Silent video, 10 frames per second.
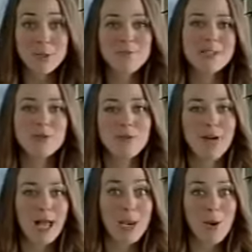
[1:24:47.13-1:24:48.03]
which means we've
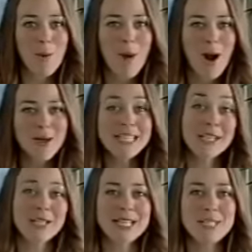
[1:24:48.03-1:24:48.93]
got no bars
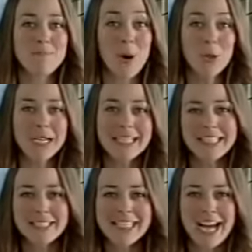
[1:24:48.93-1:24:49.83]
here in this podunk
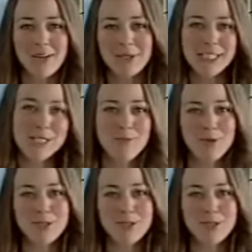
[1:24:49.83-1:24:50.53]
little town we just moved